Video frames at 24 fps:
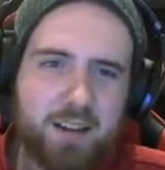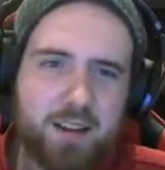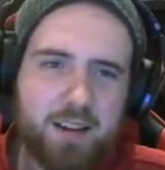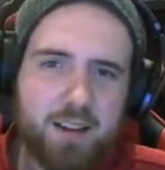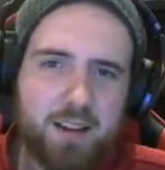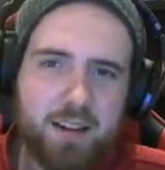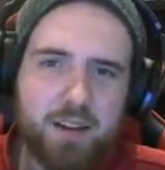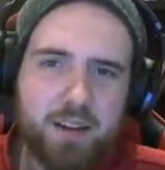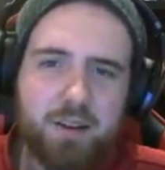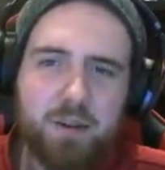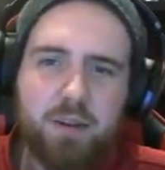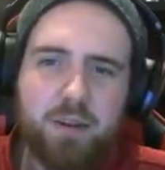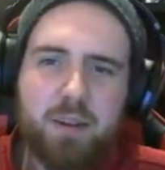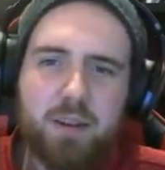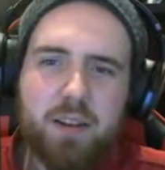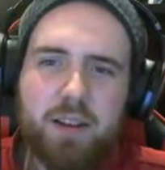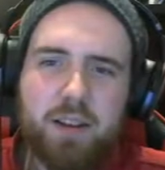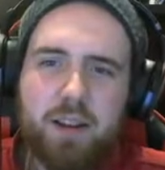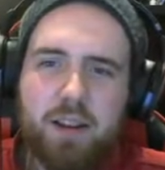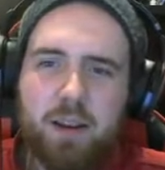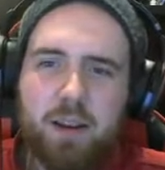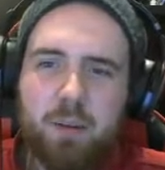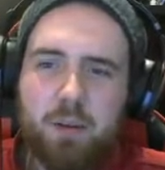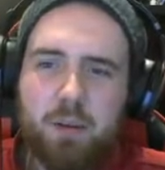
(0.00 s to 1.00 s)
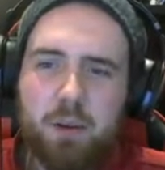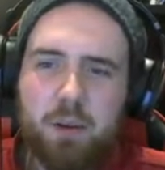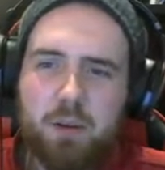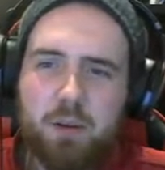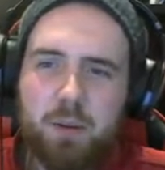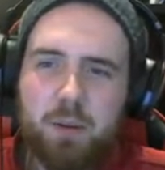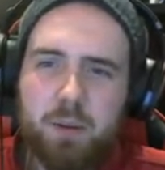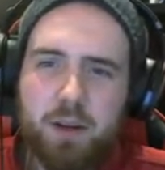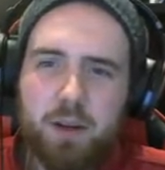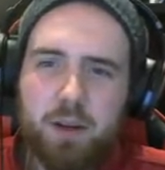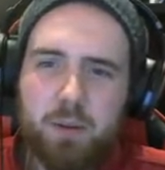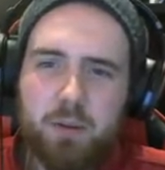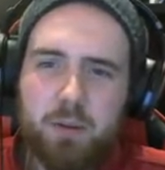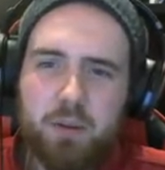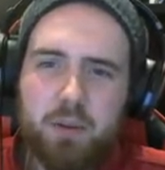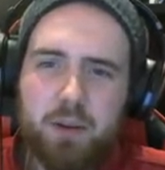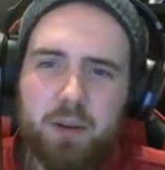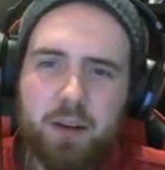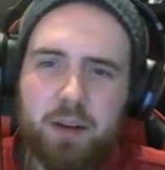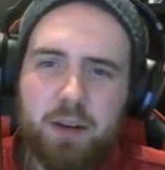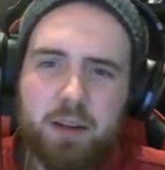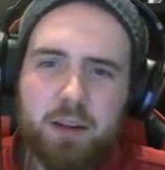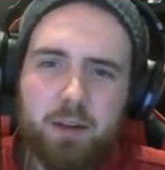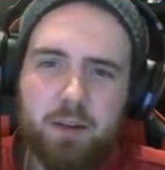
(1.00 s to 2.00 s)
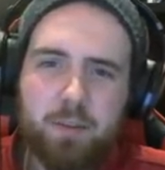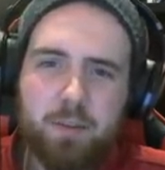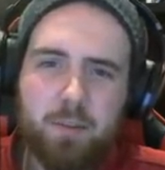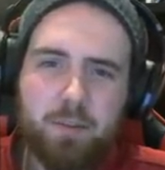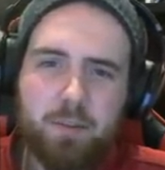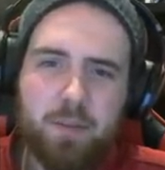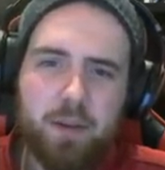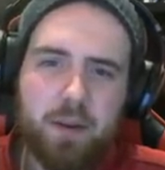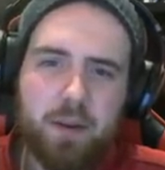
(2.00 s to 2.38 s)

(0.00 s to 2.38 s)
I don't think I'm going to be able to get them